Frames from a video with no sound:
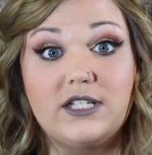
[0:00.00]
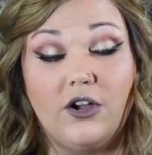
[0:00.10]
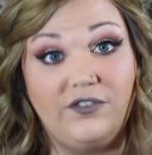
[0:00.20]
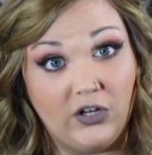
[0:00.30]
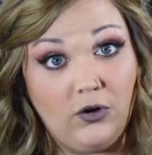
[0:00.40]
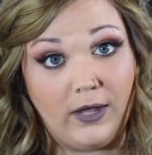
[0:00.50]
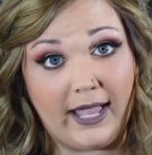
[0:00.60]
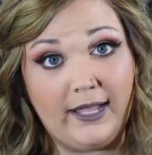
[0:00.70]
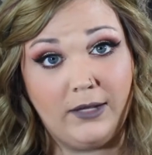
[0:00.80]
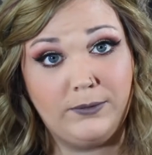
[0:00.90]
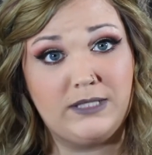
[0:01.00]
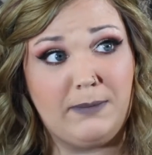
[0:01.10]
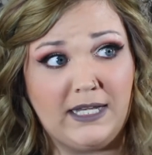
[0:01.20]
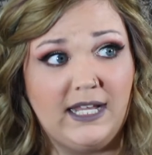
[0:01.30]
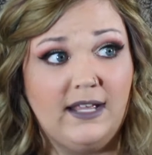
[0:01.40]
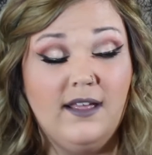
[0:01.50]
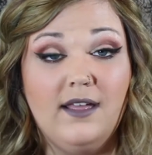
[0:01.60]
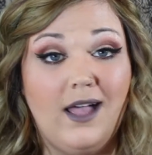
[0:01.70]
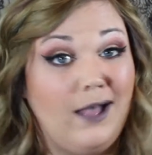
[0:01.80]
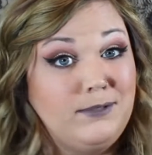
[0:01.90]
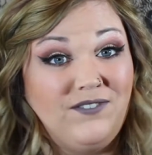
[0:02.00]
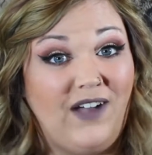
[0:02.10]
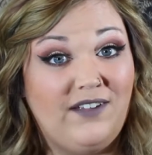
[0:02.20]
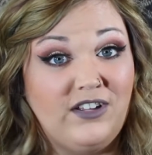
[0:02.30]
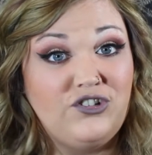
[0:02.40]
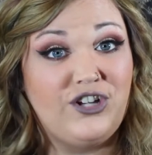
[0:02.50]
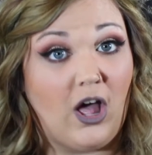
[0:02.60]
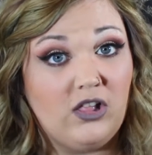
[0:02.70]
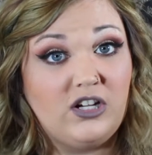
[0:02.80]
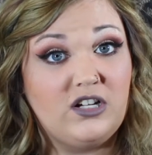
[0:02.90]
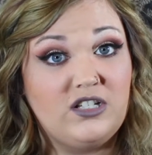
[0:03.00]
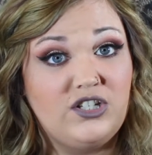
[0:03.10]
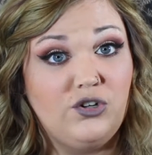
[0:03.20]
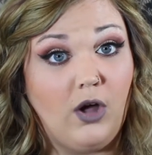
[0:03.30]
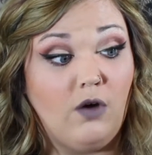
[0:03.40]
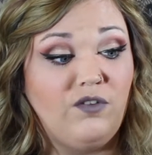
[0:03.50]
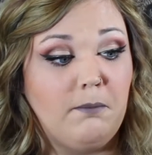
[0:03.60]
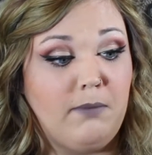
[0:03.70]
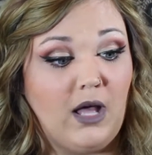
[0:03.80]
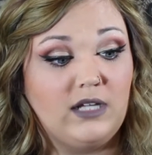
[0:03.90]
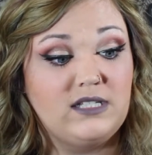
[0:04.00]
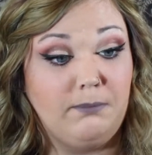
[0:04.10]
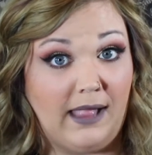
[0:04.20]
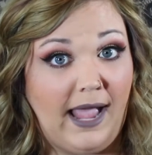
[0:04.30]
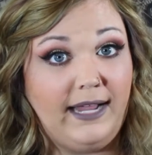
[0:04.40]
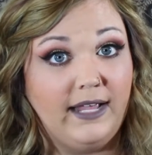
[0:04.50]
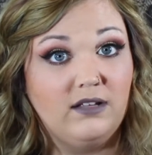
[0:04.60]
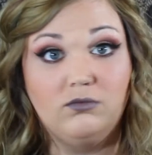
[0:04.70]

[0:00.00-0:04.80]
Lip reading: So if you're okay with spending up to $500 to go from box black,